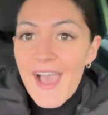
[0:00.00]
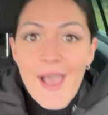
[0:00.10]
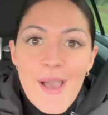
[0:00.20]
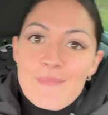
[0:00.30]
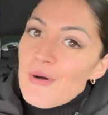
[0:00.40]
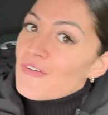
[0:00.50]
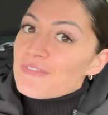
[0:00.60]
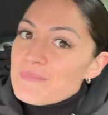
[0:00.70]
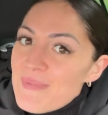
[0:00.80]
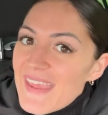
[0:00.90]
and more
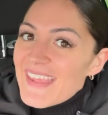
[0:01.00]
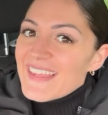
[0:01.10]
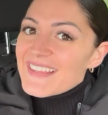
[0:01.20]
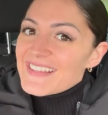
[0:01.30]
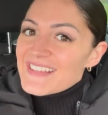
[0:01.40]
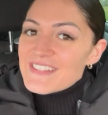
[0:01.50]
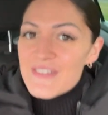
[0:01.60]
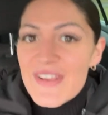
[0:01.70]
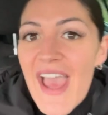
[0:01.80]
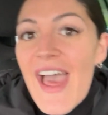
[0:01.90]
from me. So
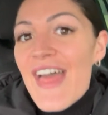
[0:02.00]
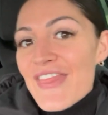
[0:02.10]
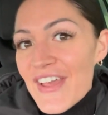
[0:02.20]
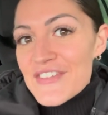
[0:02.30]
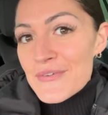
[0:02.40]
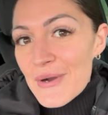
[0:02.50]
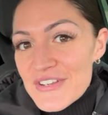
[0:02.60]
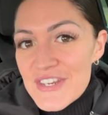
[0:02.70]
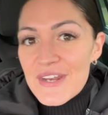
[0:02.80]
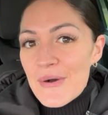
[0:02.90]
yeah, thanks for
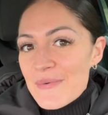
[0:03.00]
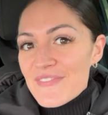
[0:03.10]
watching, hope you've